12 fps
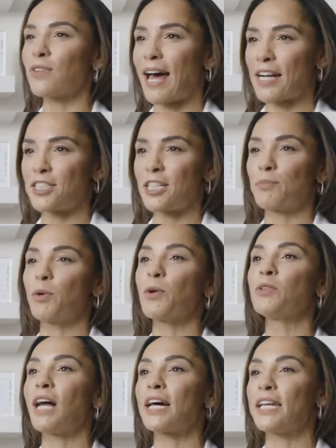flagship, we
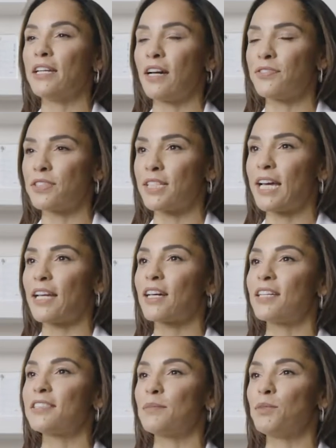were lucky enough to get
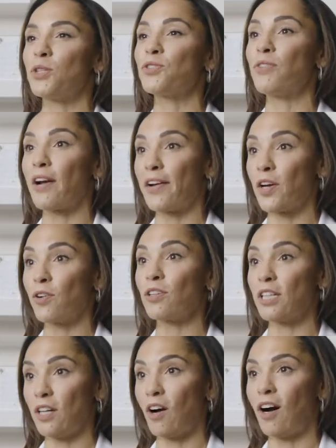custom dose very
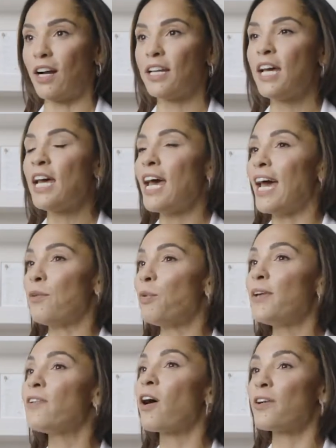early on, and
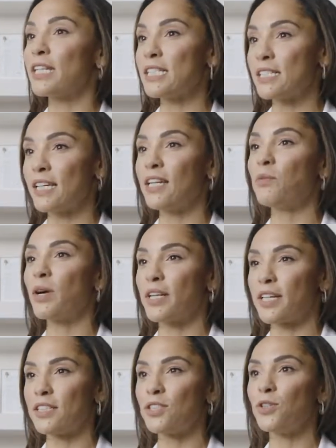we've already seen what
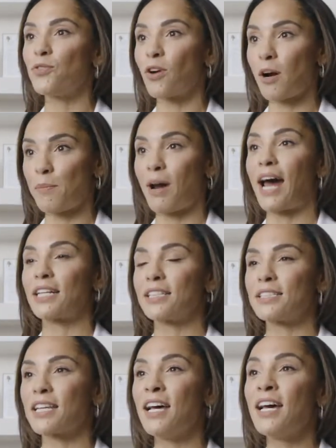it can do for our
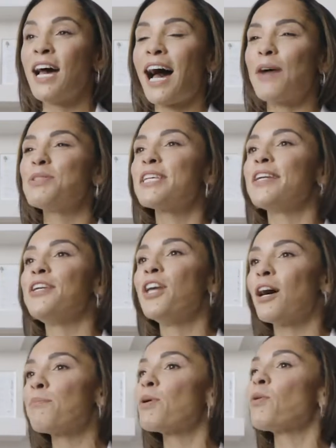practice. I would say
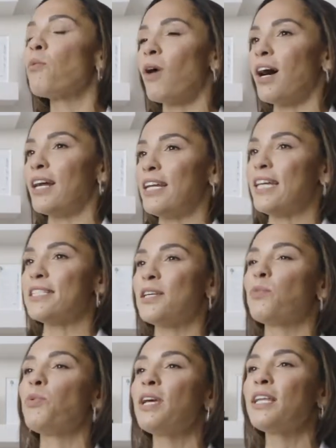number one is
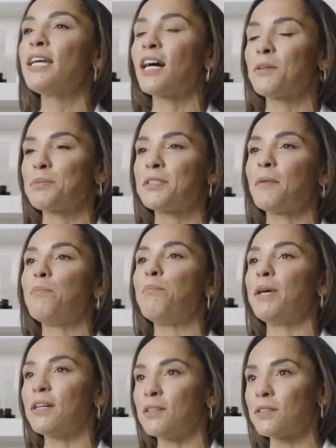it really helps to
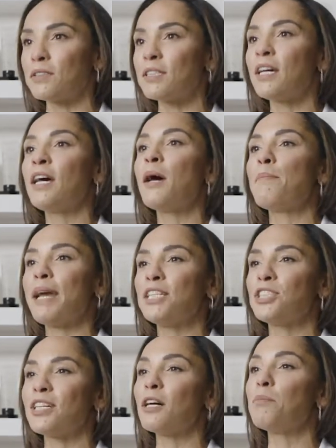build
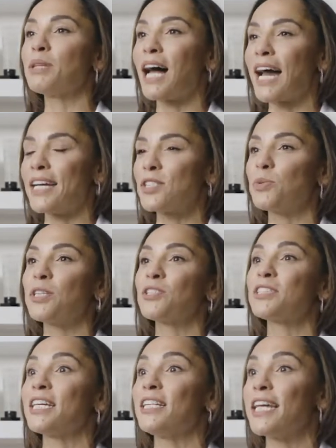patient compliance with
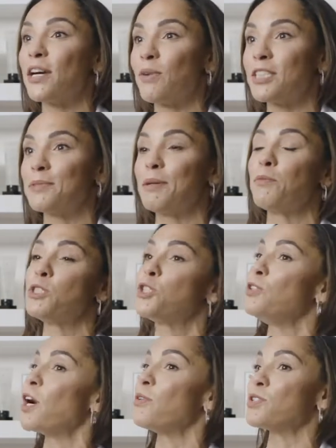their skincare regimen,
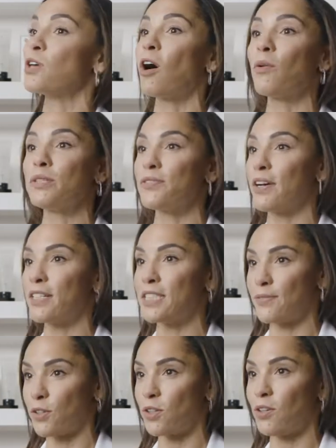which you know is always very
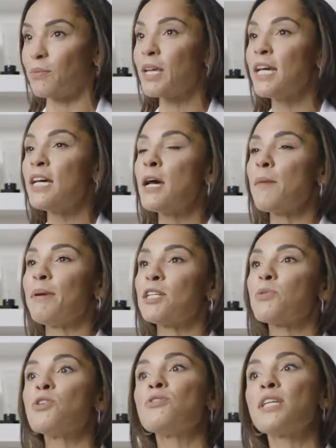difficult.
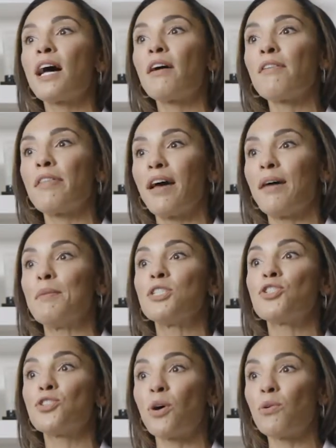Because when you tell them and
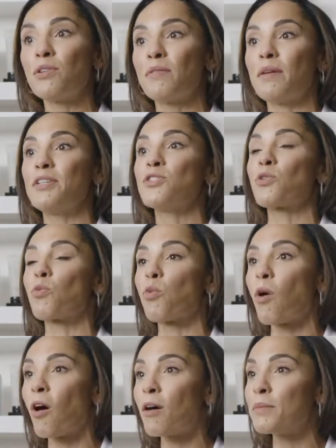show them that these are
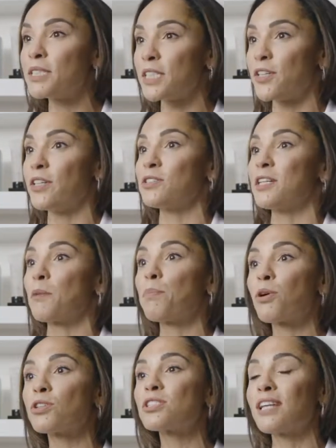raw materials that are
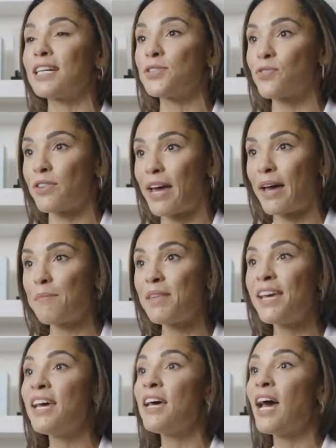personalized for them
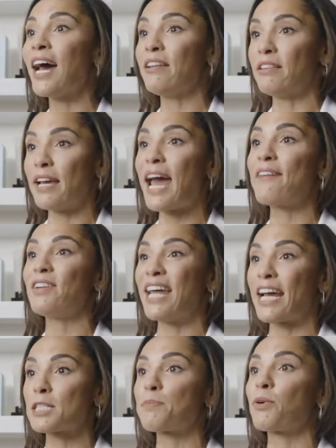and that they have an
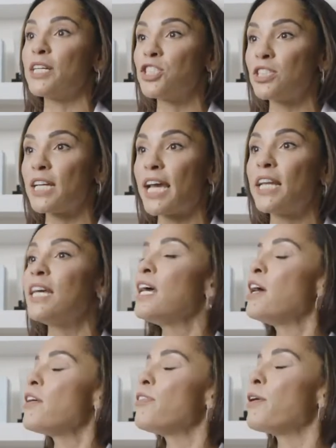expiration date,
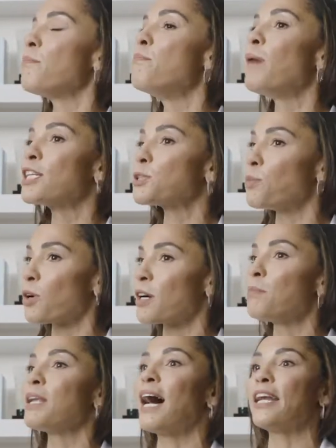they're much more
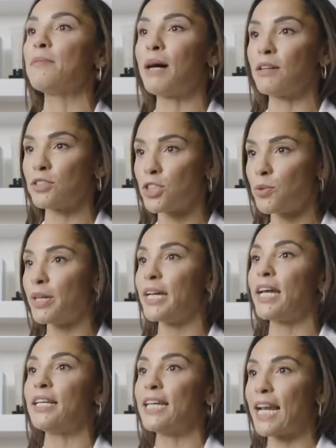compliant about doing
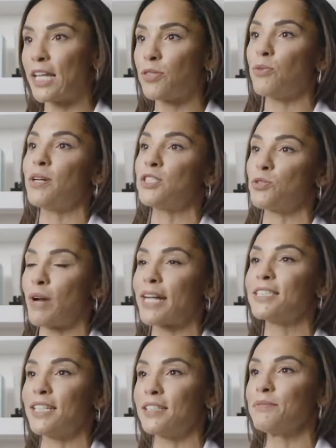it and getting through as
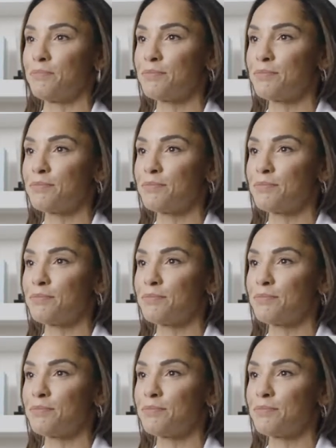directed.